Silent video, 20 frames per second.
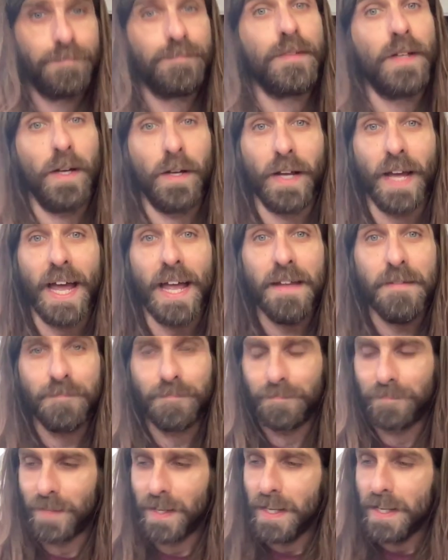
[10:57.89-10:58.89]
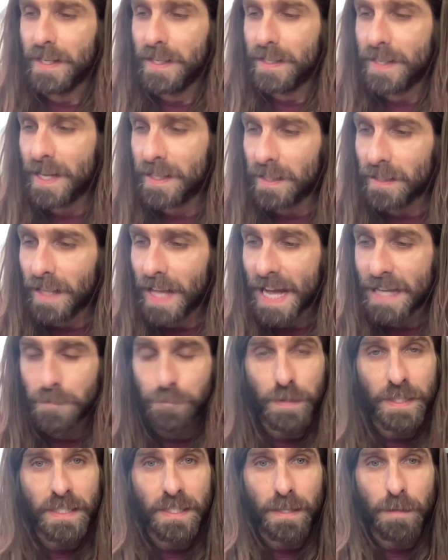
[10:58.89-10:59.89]
Okay? Now the last
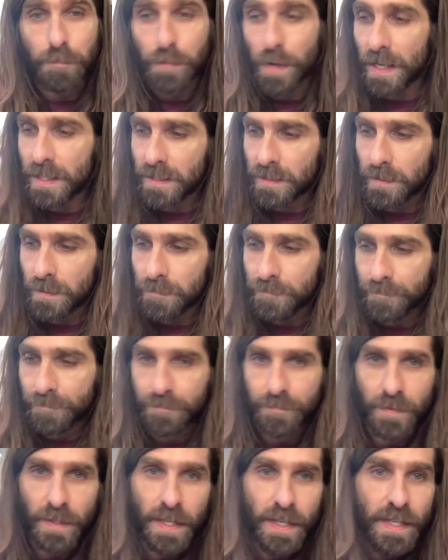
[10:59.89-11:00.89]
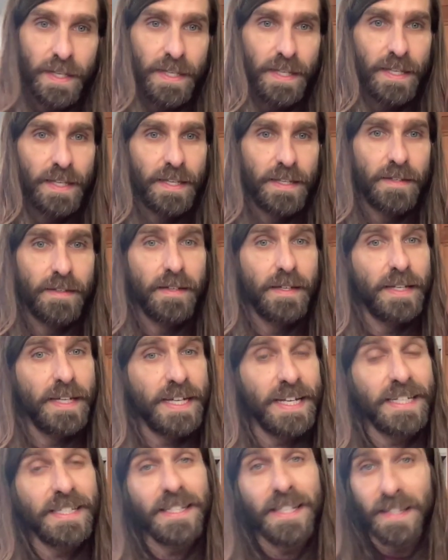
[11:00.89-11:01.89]
piece of the puzzle, he
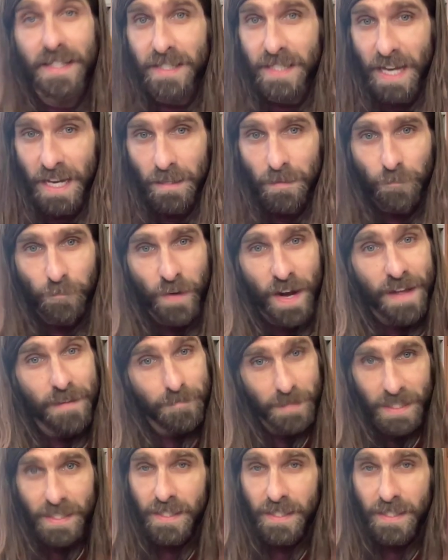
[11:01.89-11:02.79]
gets to the 10th fret. It's